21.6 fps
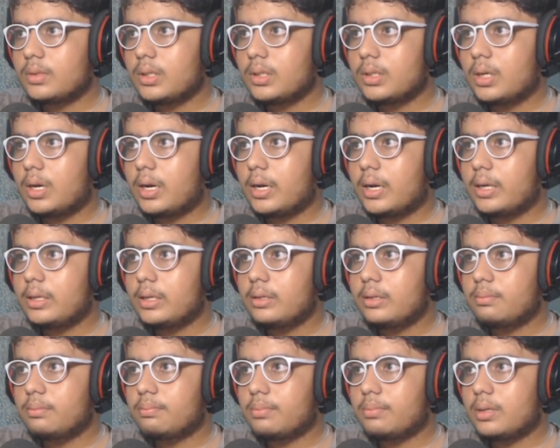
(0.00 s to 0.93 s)

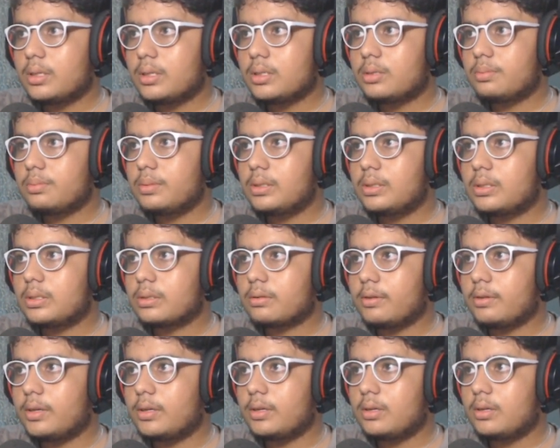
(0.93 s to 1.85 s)
and plus b
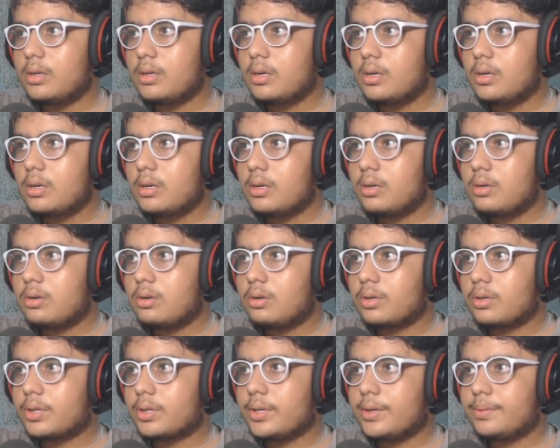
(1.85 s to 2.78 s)
square.
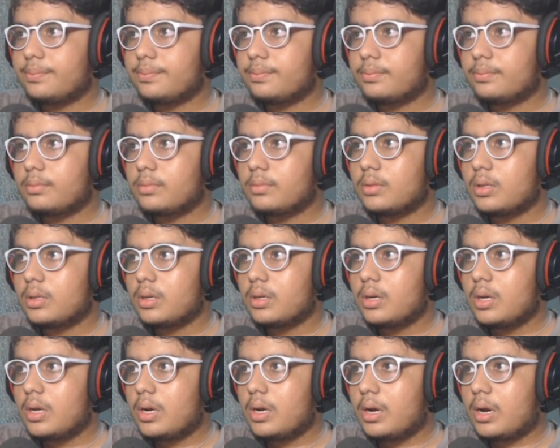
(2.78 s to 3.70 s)
Okay,
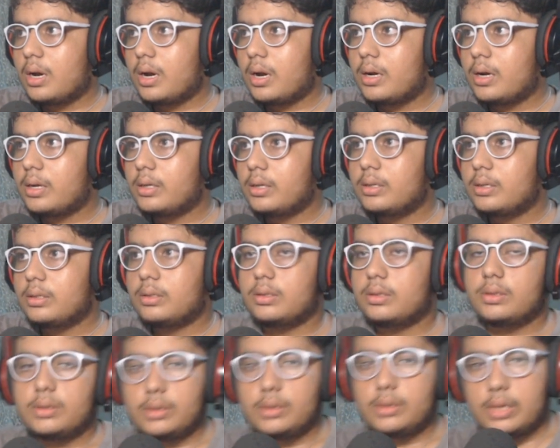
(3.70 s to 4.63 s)
and
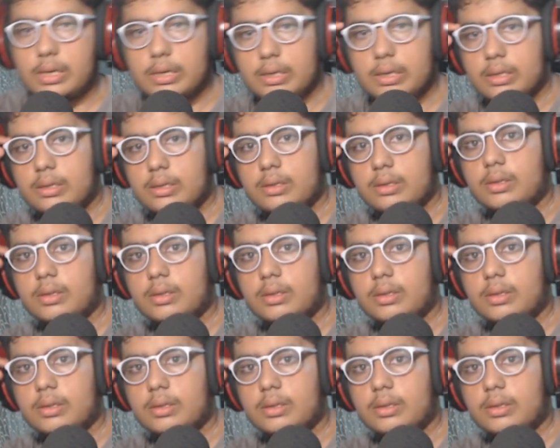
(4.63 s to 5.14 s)
then